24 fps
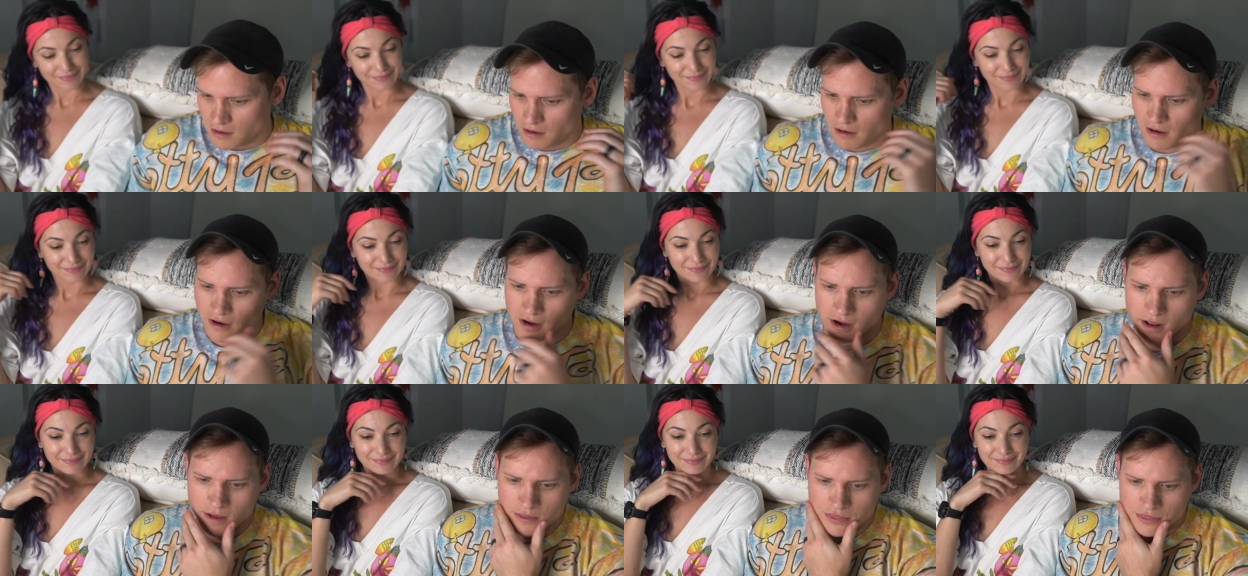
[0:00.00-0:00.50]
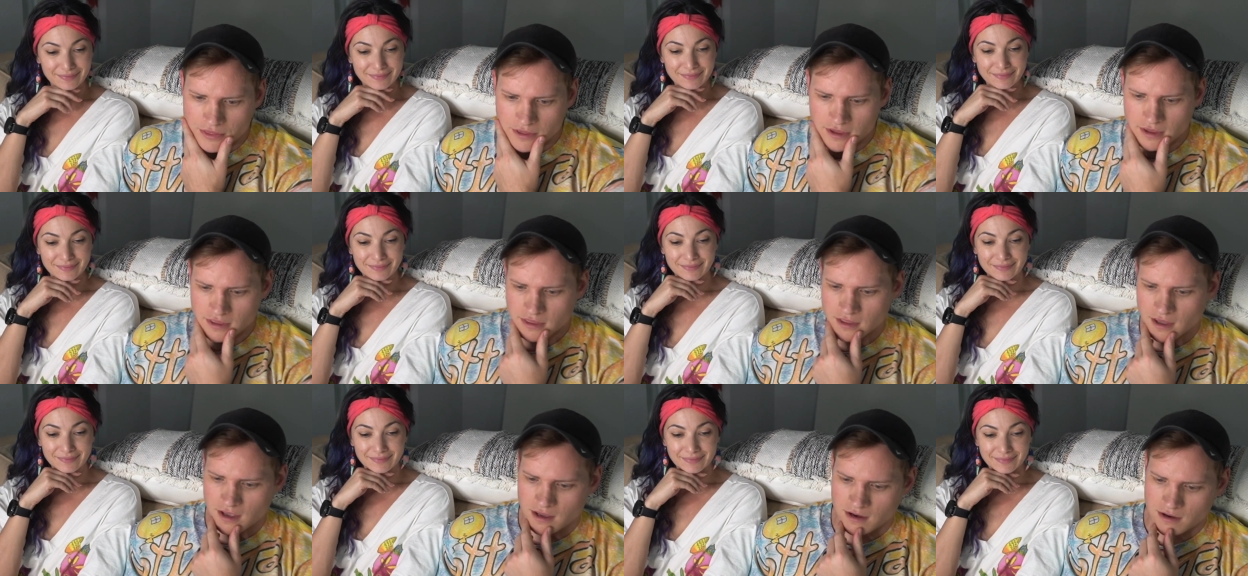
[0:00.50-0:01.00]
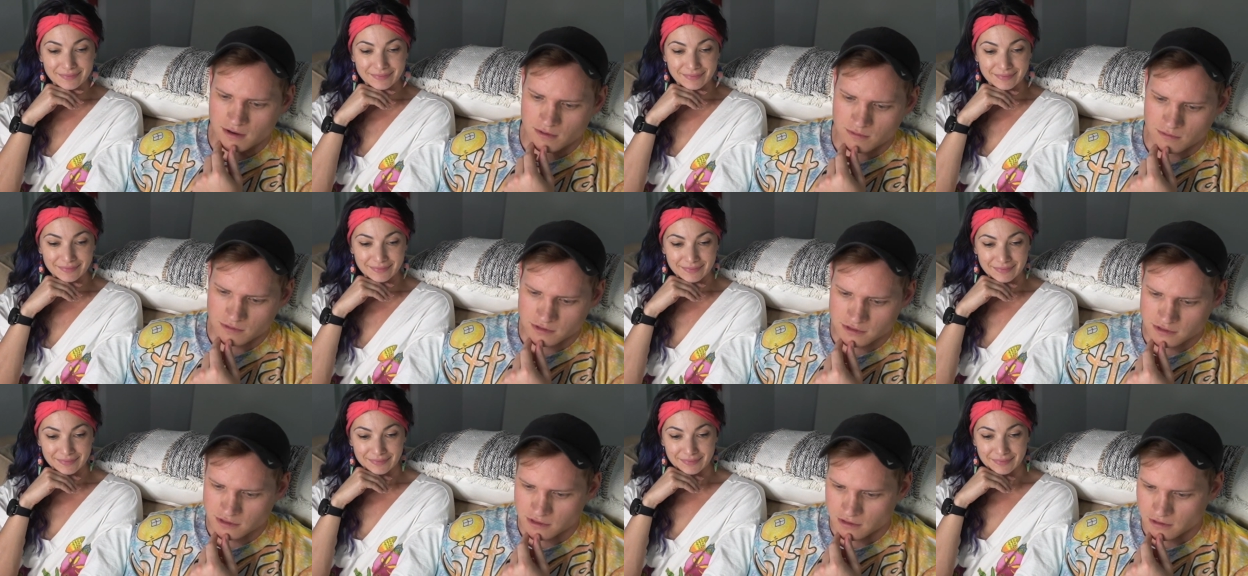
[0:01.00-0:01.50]
Speaker 1: All right, I think
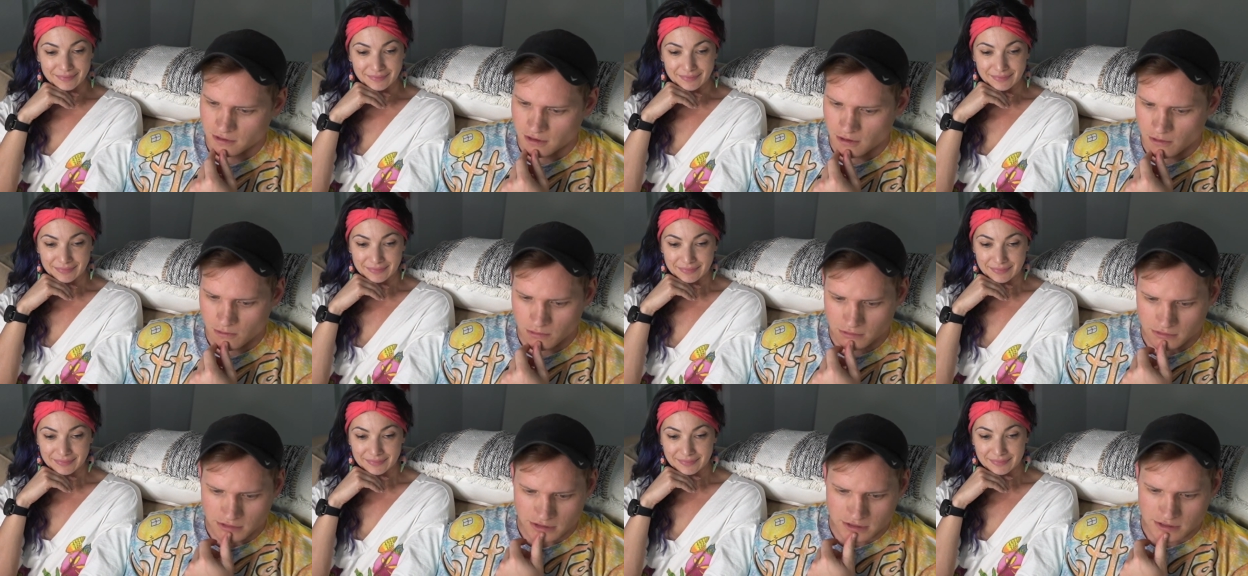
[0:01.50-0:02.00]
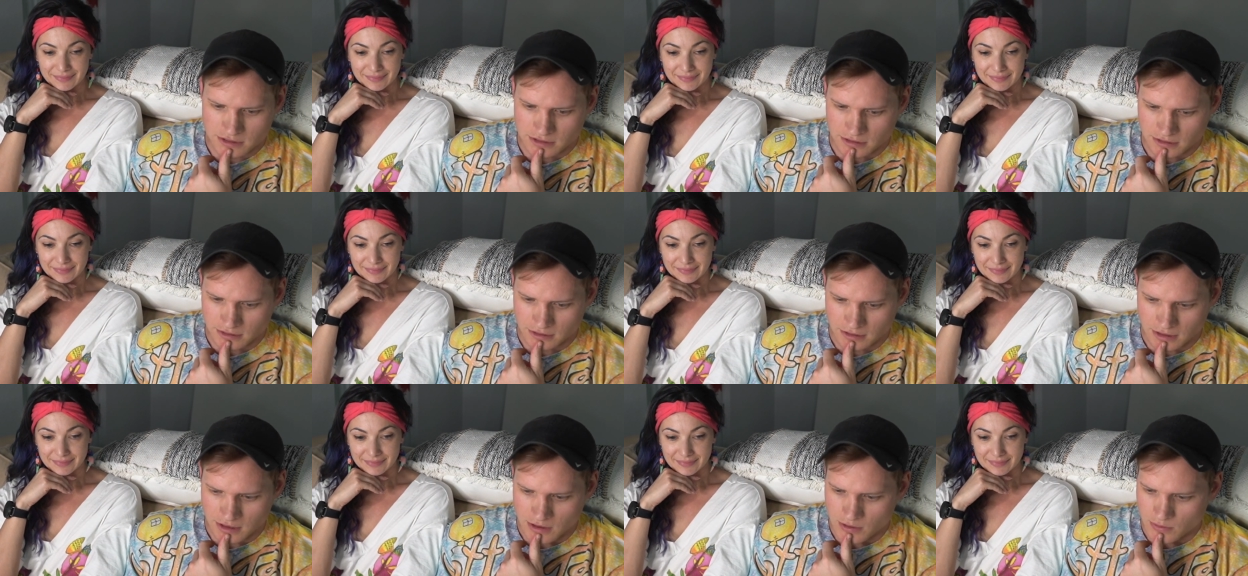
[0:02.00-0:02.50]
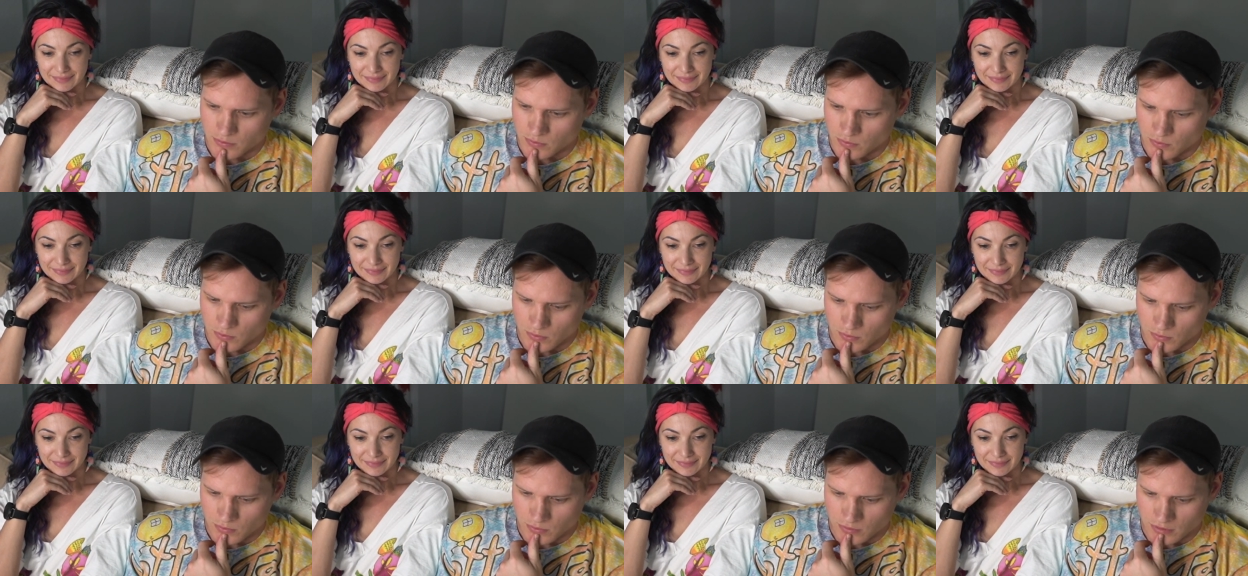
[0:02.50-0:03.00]
that we're just gonna go with this
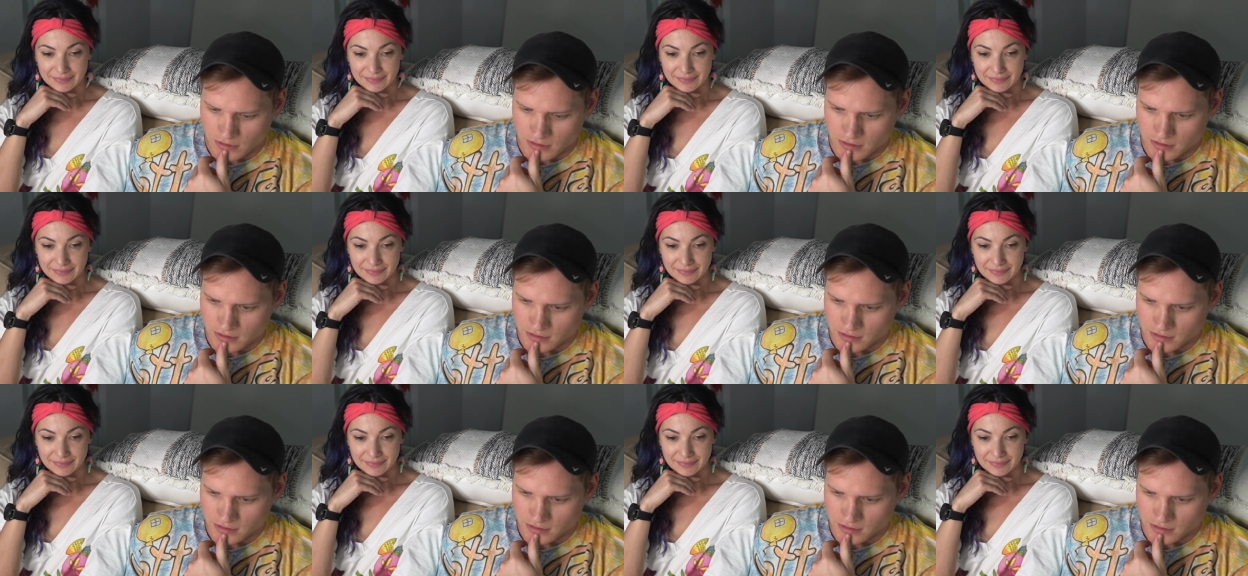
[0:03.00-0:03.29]
cologne.